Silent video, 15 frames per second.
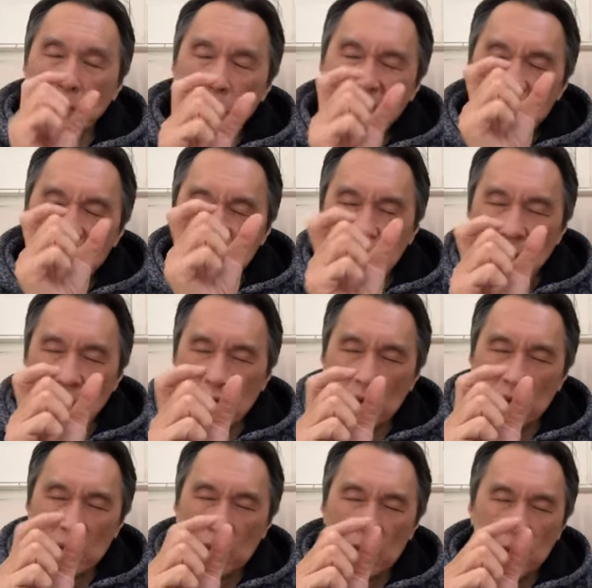based
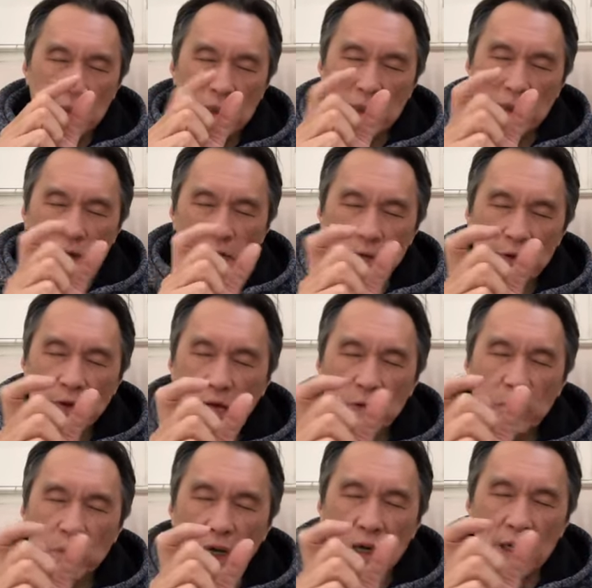on a
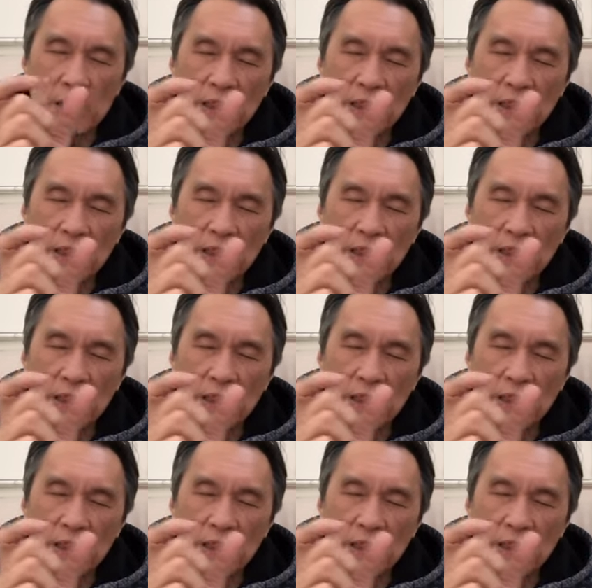few